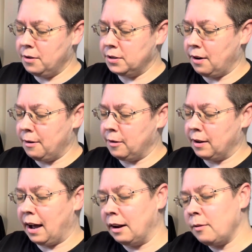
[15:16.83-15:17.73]
so I would
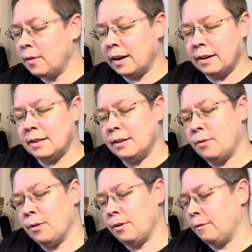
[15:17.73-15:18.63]
kind of wanted to
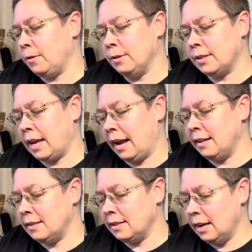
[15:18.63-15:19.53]
order a few
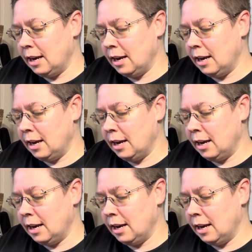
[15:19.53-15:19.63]
skeins,